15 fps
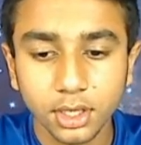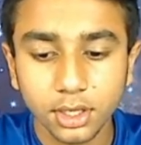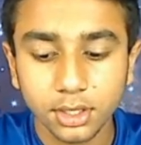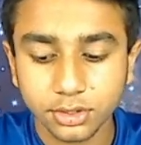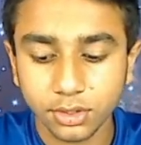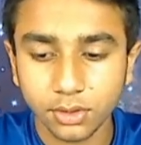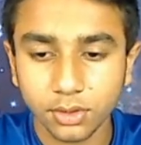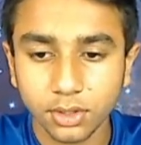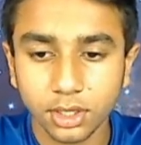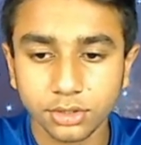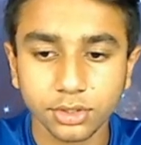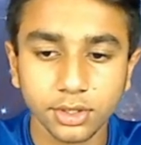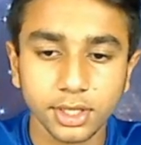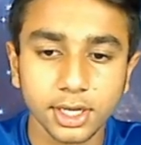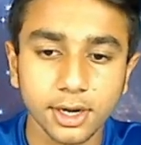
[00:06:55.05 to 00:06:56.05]
So I'll
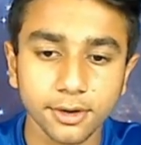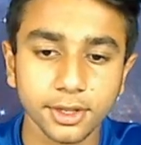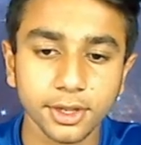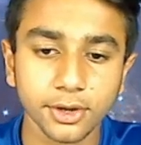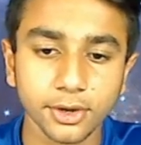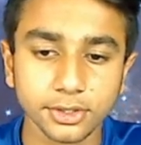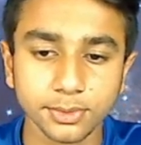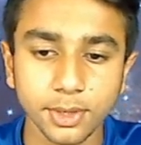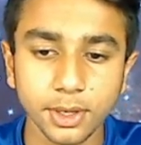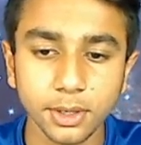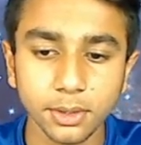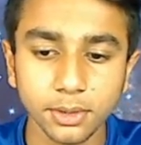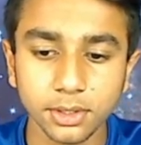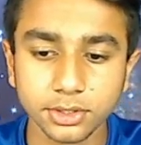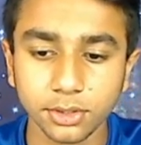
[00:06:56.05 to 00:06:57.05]
draw that out here as
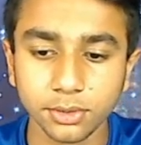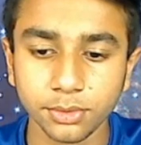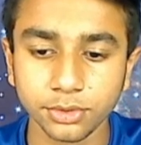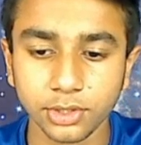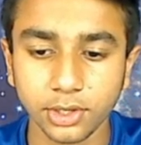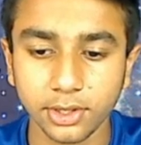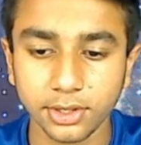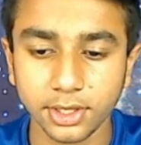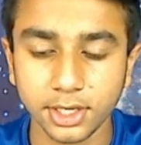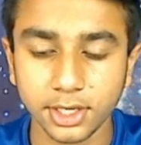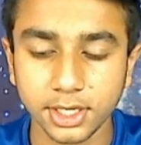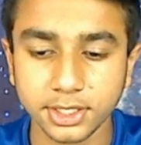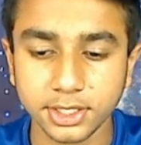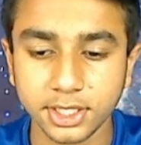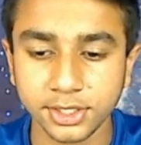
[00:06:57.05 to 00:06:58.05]
well. So we'll draw
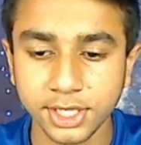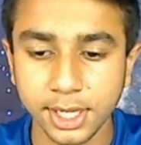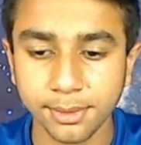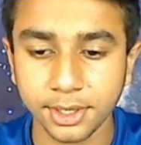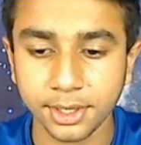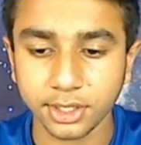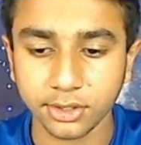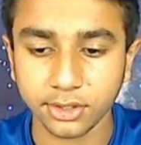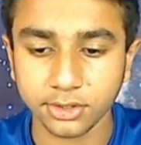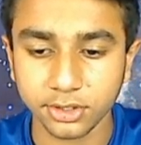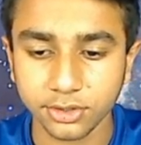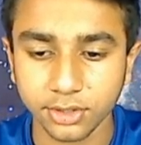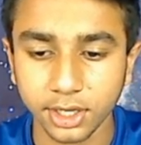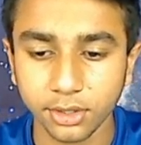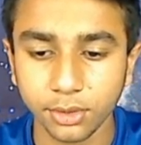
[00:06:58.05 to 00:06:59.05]
the same isosceles
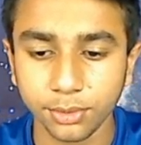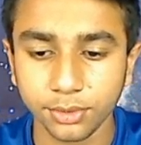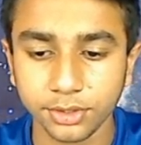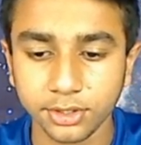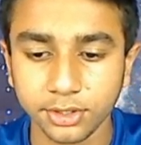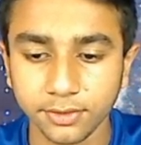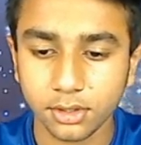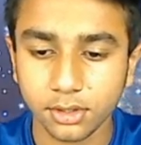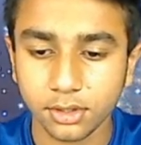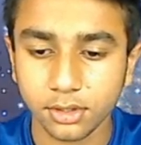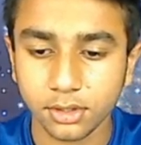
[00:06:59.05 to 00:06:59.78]
triangle with different legs.